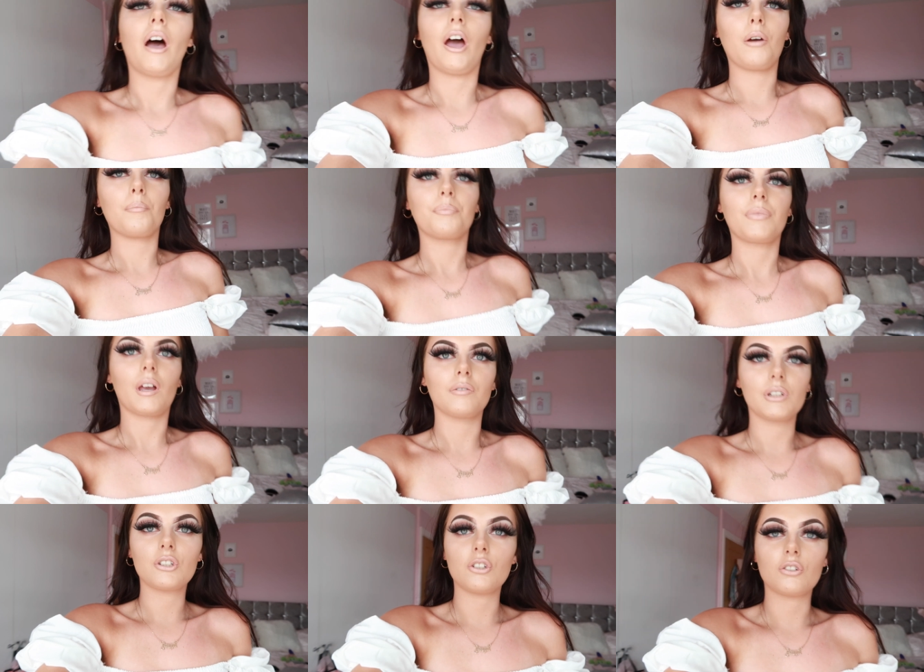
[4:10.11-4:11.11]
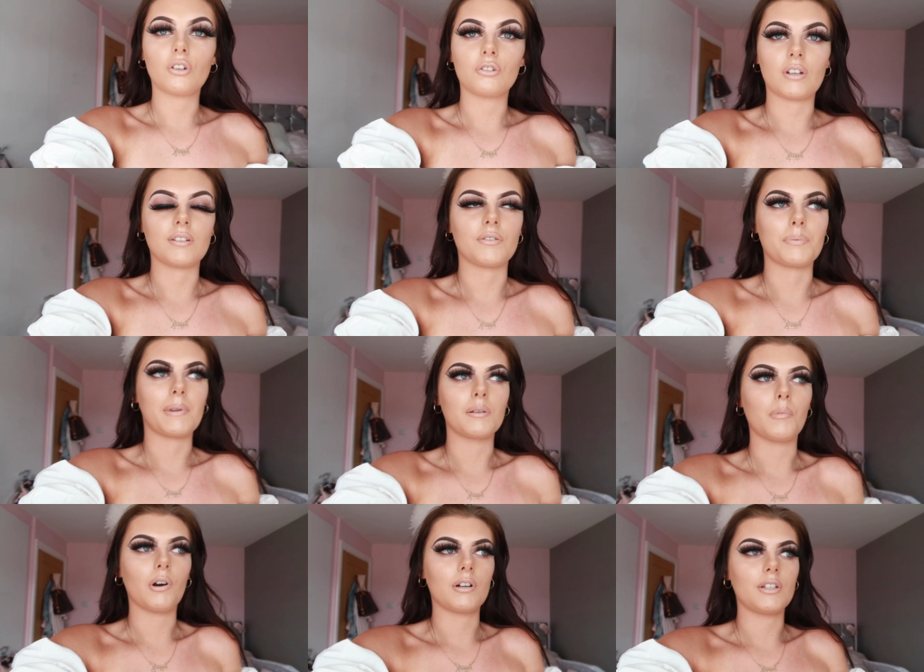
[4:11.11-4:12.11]
I've literally just got dressed. I've spent the
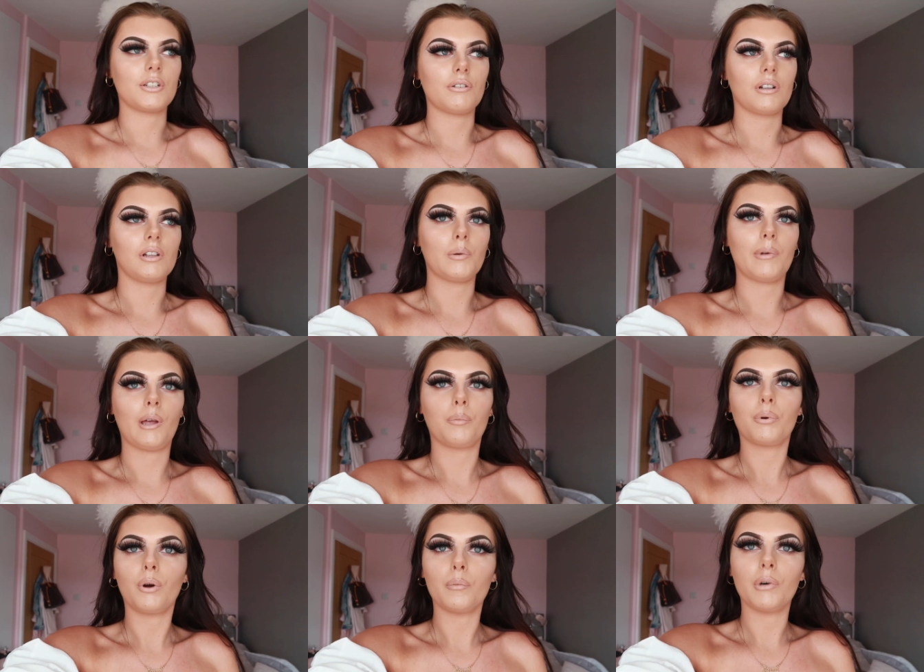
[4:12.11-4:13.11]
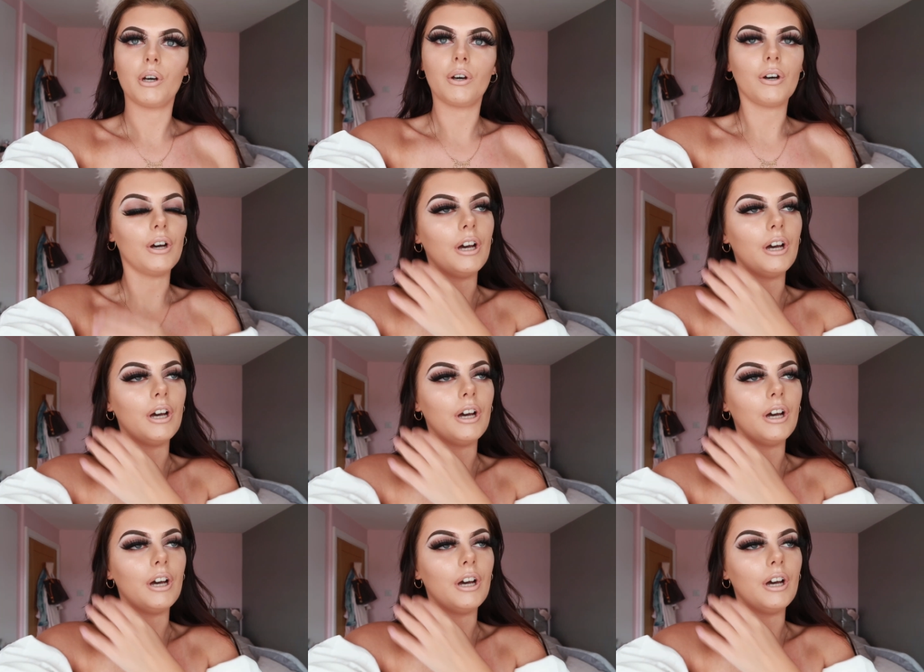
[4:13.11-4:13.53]
morning doing a little bit of promo.